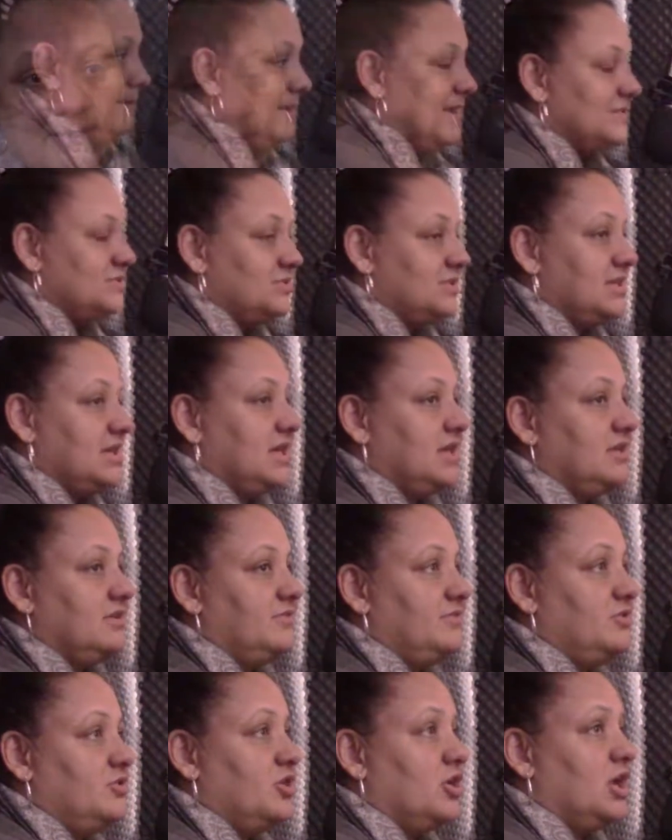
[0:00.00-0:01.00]
That's what they can
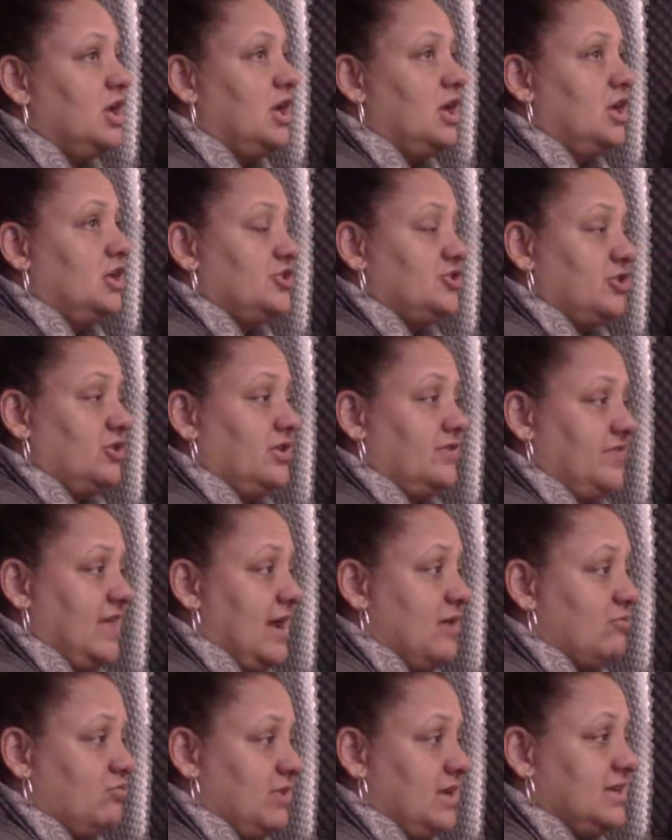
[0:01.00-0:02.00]
afford. So if
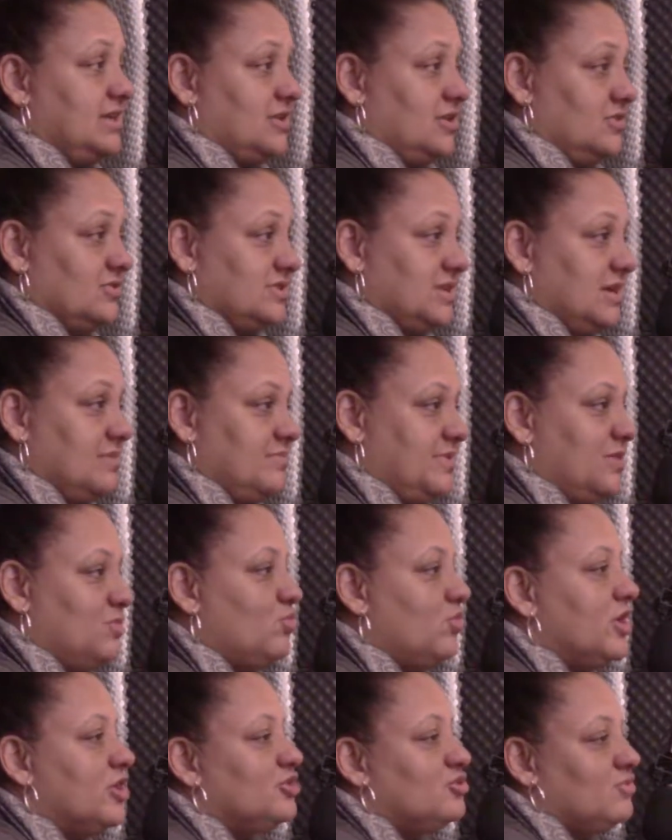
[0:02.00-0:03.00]
that rent goes up, then
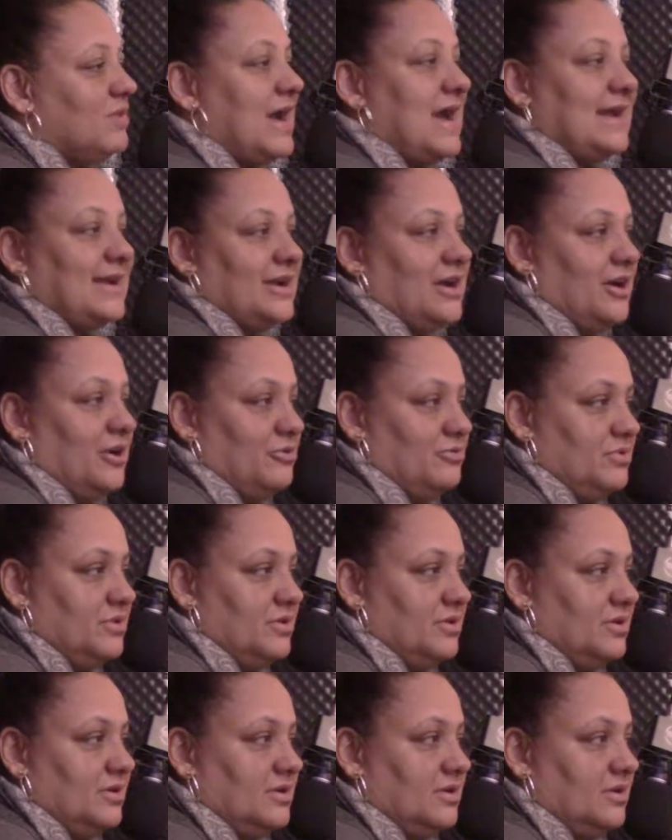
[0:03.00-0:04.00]
where do I go?
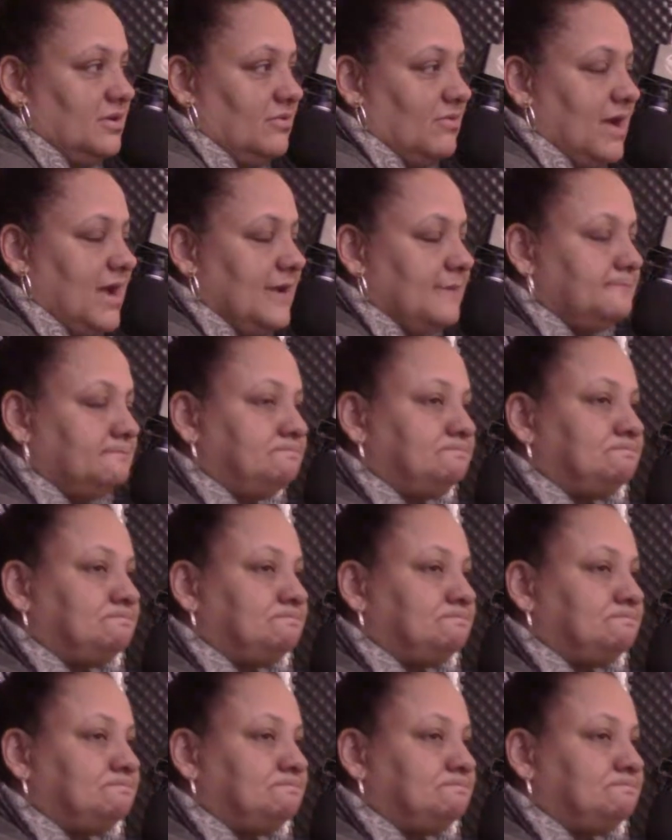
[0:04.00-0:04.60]
Right?